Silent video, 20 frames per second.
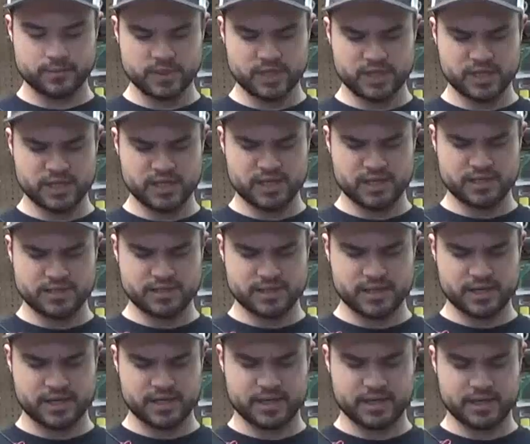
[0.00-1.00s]
It is
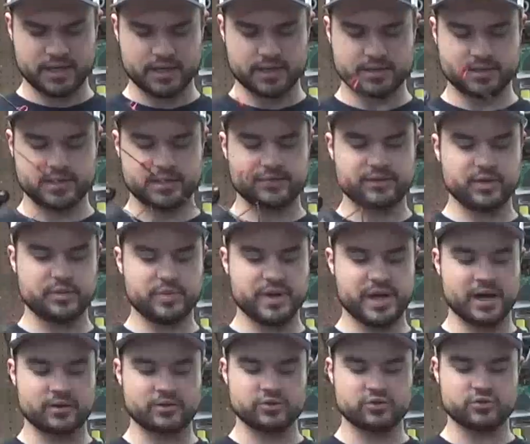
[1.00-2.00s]
a
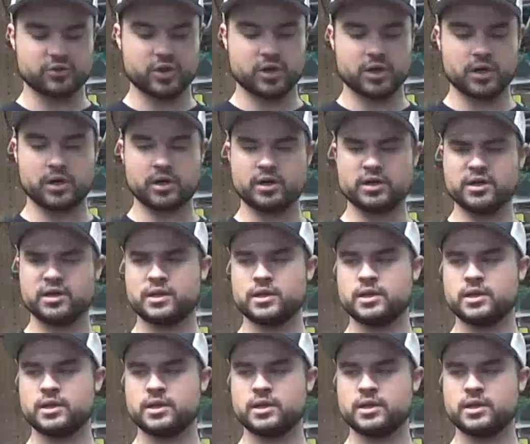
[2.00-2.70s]
70-pound draw,